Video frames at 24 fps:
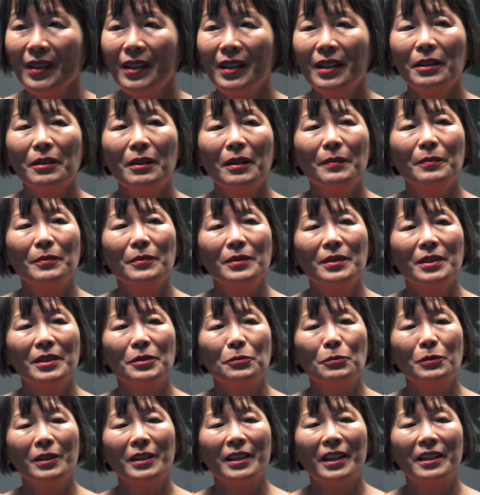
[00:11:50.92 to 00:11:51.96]
I'm
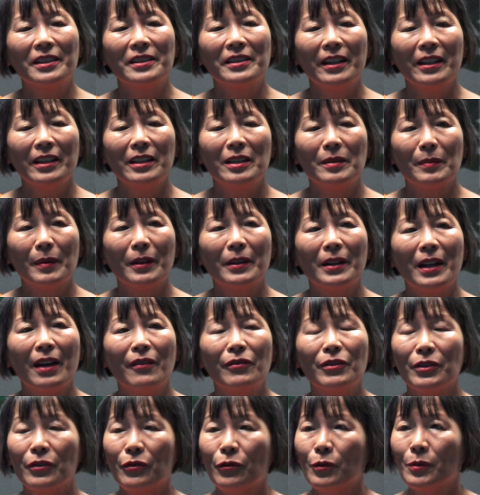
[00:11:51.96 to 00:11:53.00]
just really excited about
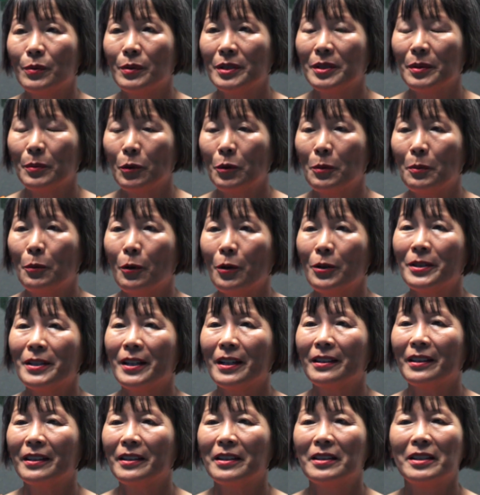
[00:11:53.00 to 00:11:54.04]
having some more books
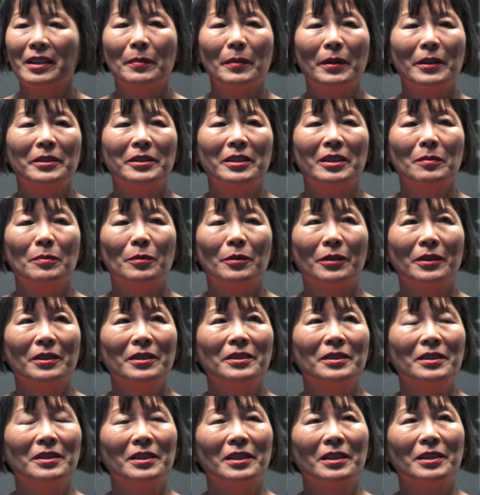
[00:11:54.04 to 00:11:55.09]
out, like this MIT book.
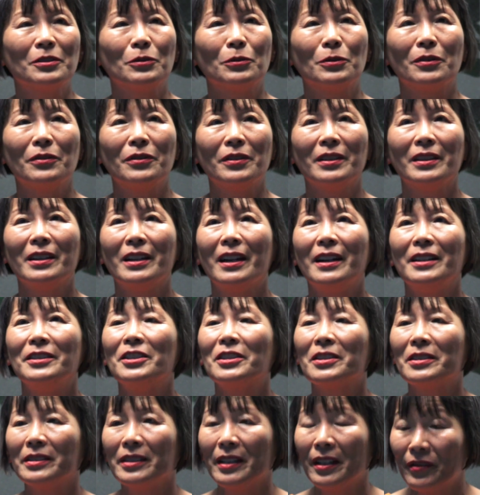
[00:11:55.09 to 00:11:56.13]
This is the sort of thing that I
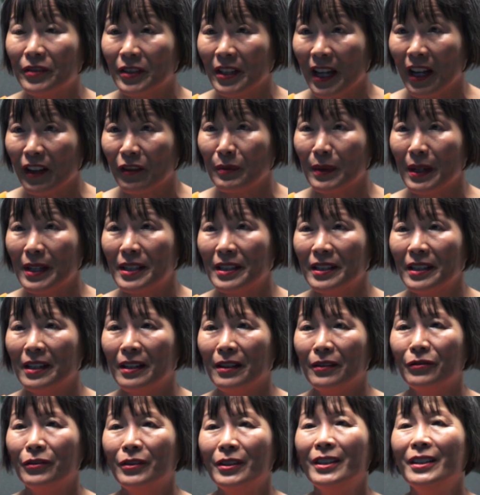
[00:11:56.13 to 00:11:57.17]
just love to have
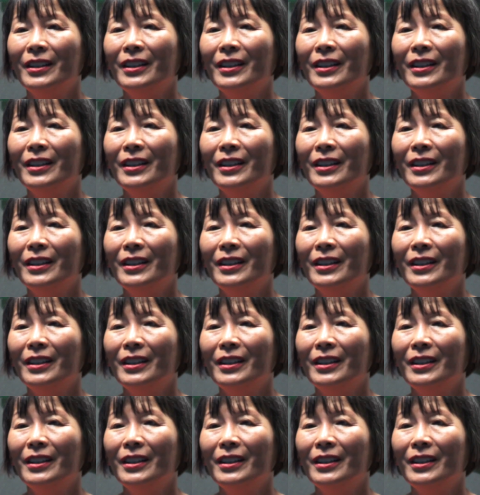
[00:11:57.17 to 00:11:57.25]
myself.